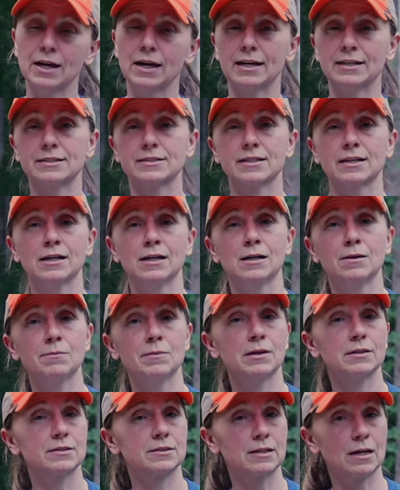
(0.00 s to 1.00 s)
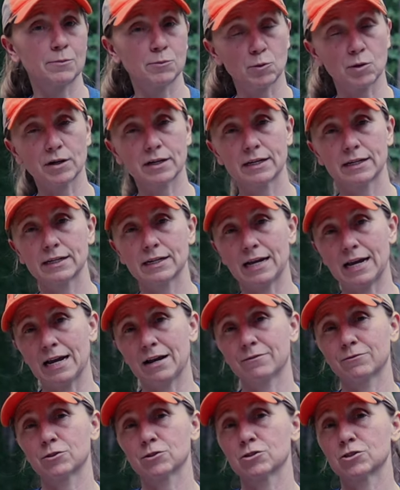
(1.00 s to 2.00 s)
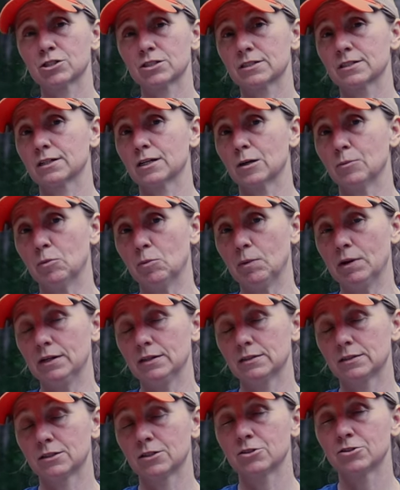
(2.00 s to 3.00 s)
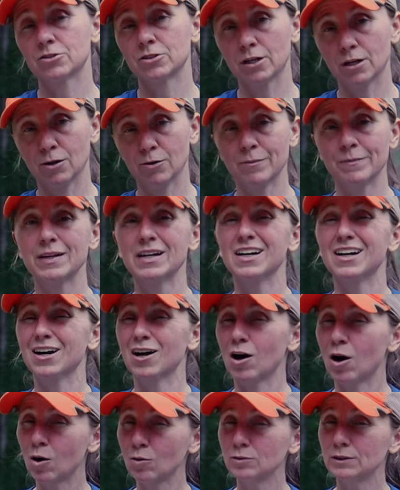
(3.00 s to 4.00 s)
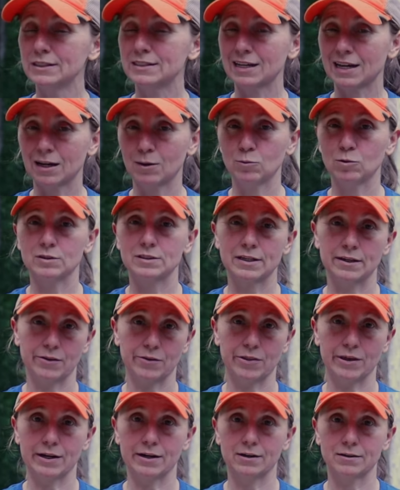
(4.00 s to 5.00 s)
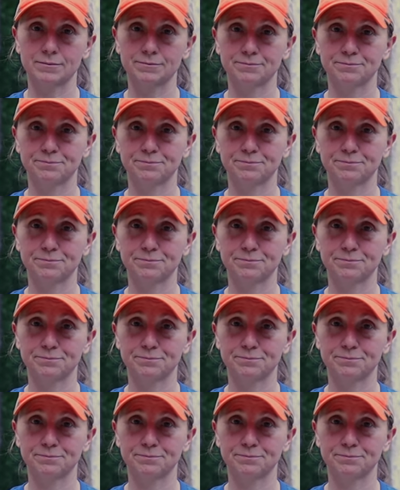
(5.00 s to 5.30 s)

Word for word: and some stopped working after just a couple months. So only time will tell there.